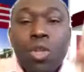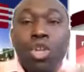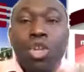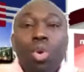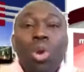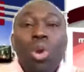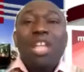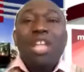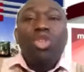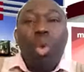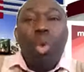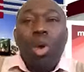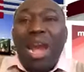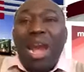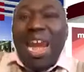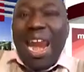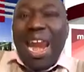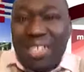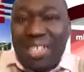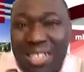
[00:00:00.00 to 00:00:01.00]
You need to
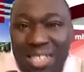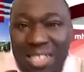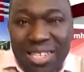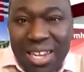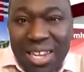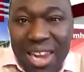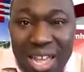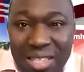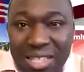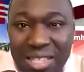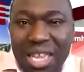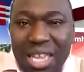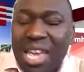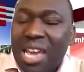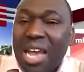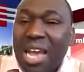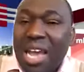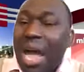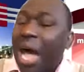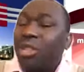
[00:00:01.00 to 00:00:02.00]
legislate a
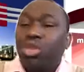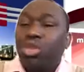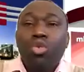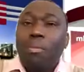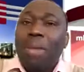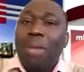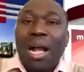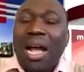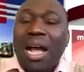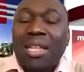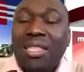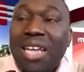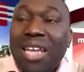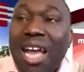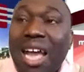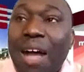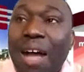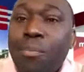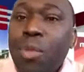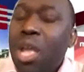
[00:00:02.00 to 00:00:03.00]

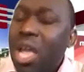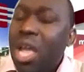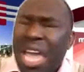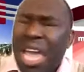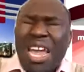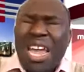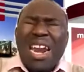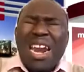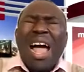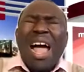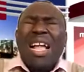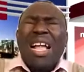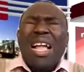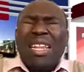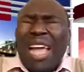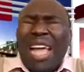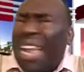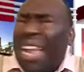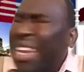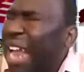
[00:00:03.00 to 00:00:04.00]
katumakatia, a
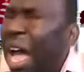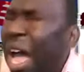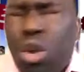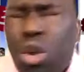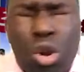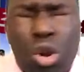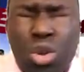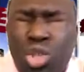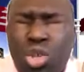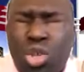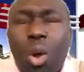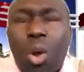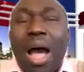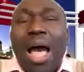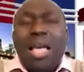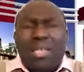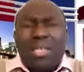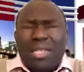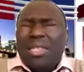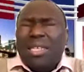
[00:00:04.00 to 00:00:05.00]
ragada. Now close your
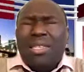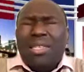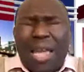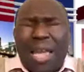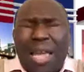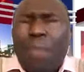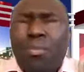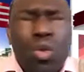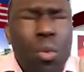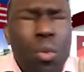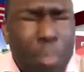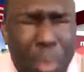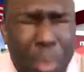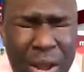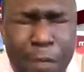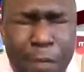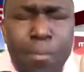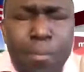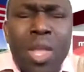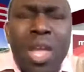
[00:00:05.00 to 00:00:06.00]
eyes. It is time to
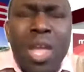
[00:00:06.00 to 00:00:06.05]
pray.